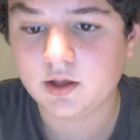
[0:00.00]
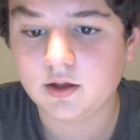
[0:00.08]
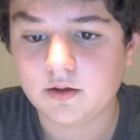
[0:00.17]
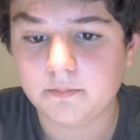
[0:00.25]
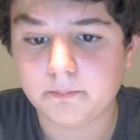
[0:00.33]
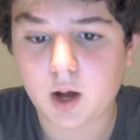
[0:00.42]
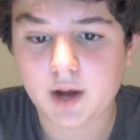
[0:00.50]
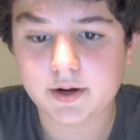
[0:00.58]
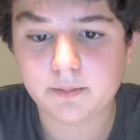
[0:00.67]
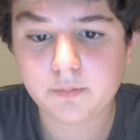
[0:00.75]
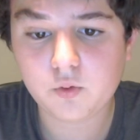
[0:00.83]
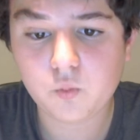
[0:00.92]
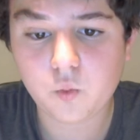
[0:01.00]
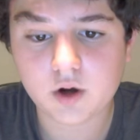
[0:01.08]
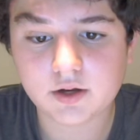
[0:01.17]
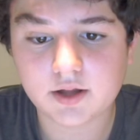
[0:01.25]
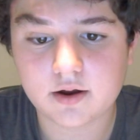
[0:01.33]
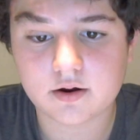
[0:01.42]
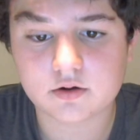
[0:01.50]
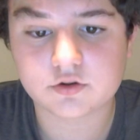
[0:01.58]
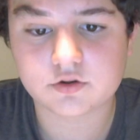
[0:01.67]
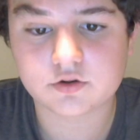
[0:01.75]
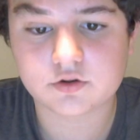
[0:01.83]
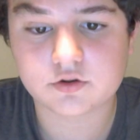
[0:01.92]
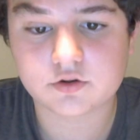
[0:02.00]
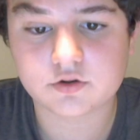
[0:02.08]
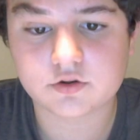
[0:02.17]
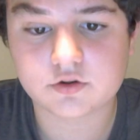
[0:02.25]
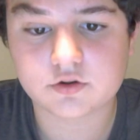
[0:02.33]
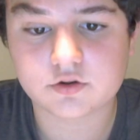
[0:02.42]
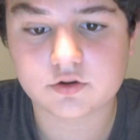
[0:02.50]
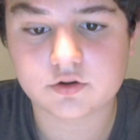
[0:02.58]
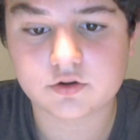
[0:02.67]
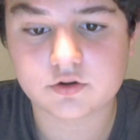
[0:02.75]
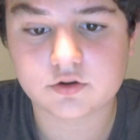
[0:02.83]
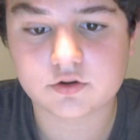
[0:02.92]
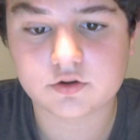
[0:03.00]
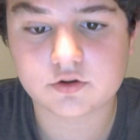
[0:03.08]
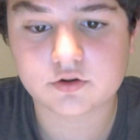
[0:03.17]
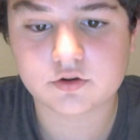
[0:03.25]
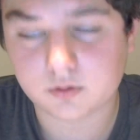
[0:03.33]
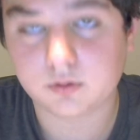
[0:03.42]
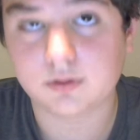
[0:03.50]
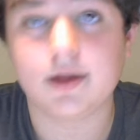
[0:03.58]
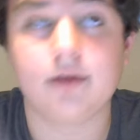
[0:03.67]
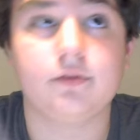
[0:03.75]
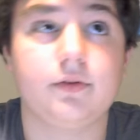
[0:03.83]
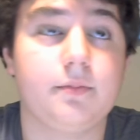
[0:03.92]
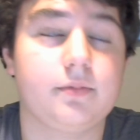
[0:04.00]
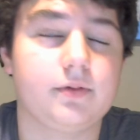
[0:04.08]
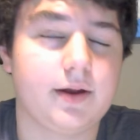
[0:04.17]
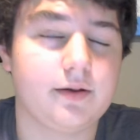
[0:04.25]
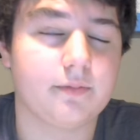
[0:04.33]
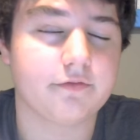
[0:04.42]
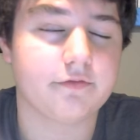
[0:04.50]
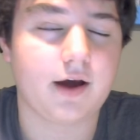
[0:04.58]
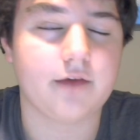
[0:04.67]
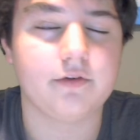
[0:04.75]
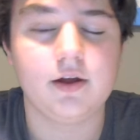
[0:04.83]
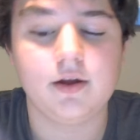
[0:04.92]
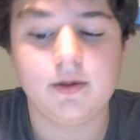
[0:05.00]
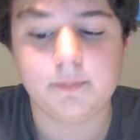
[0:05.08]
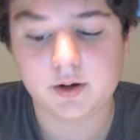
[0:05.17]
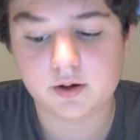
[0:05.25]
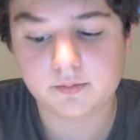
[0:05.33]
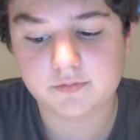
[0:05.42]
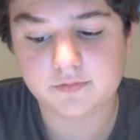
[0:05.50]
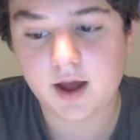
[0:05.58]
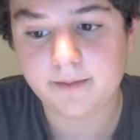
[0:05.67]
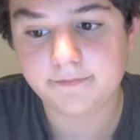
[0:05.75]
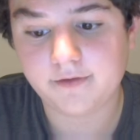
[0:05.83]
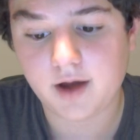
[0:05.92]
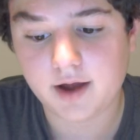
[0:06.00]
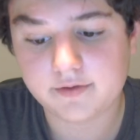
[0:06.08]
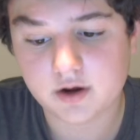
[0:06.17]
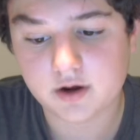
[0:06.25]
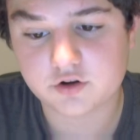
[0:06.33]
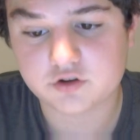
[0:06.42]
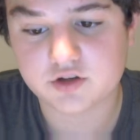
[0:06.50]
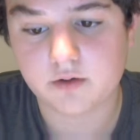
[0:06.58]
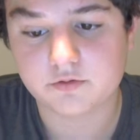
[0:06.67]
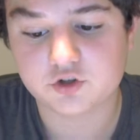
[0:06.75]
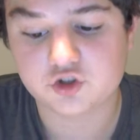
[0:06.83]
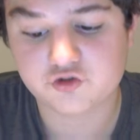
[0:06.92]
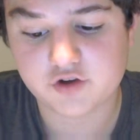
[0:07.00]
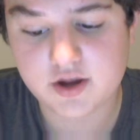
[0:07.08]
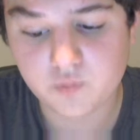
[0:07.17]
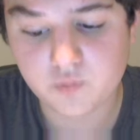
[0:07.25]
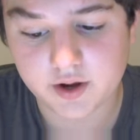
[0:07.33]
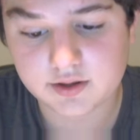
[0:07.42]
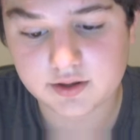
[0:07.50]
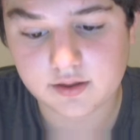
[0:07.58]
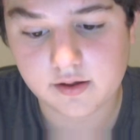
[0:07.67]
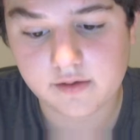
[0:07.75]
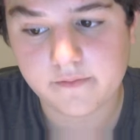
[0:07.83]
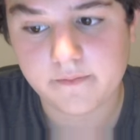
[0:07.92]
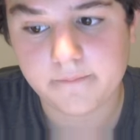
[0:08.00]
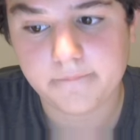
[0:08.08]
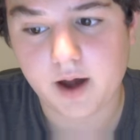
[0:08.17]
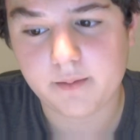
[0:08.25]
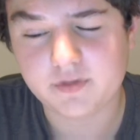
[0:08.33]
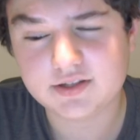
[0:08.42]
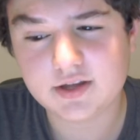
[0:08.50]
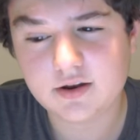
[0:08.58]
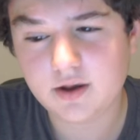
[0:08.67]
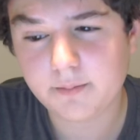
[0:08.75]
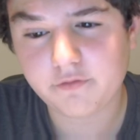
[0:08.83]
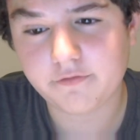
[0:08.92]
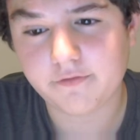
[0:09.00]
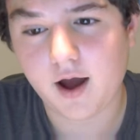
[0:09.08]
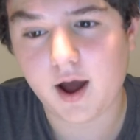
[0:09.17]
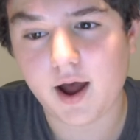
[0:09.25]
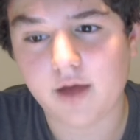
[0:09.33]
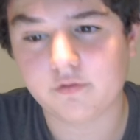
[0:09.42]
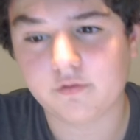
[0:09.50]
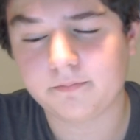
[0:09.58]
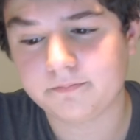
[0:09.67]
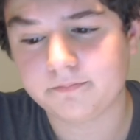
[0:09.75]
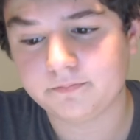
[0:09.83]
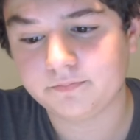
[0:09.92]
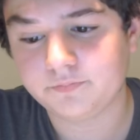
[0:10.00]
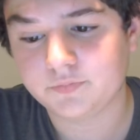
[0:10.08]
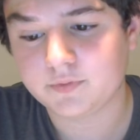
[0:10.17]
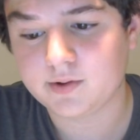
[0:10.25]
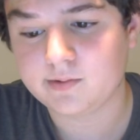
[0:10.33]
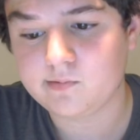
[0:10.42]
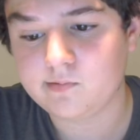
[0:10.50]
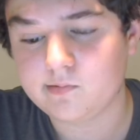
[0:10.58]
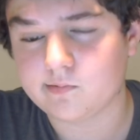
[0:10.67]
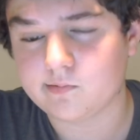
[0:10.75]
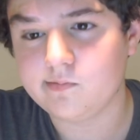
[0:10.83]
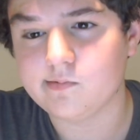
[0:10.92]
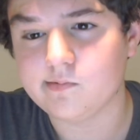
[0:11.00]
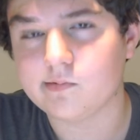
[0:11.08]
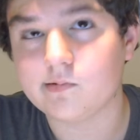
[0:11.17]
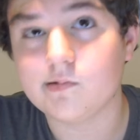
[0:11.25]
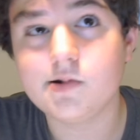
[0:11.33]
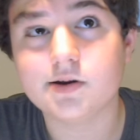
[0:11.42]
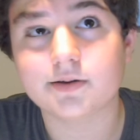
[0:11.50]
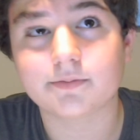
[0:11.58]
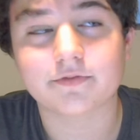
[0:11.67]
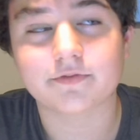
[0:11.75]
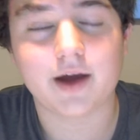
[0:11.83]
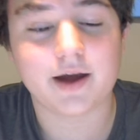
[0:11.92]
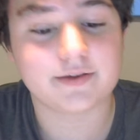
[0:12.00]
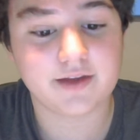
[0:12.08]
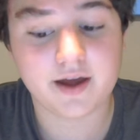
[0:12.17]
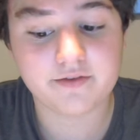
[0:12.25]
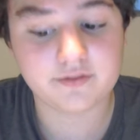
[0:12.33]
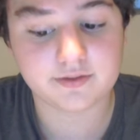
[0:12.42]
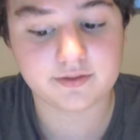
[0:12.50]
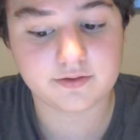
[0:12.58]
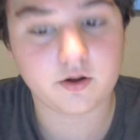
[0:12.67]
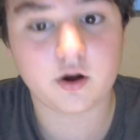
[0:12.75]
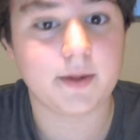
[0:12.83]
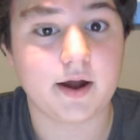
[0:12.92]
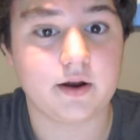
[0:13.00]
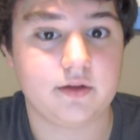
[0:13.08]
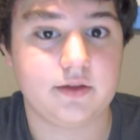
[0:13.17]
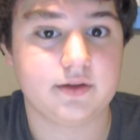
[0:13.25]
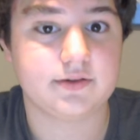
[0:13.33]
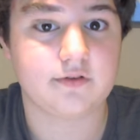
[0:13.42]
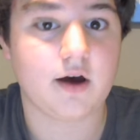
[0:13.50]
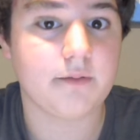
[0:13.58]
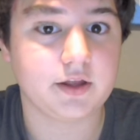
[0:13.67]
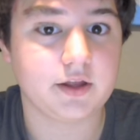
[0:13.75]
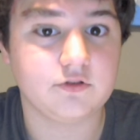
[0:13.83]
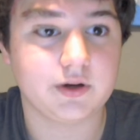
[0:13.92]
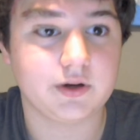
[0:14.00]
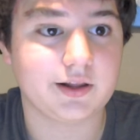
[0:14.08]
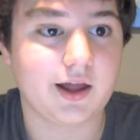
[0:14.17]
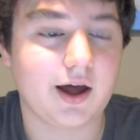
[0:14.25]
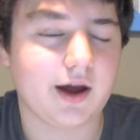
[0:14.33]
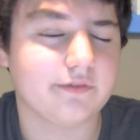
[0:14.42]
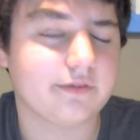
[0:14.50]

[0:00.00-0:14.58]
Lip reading: My number 1 character I would vlog with, or no, number 5. My top 5 characters I would stream with, I'm going to say number 5. Ooh, who would number 5? See, I haven't thought about any of this, so I'm like doing it live.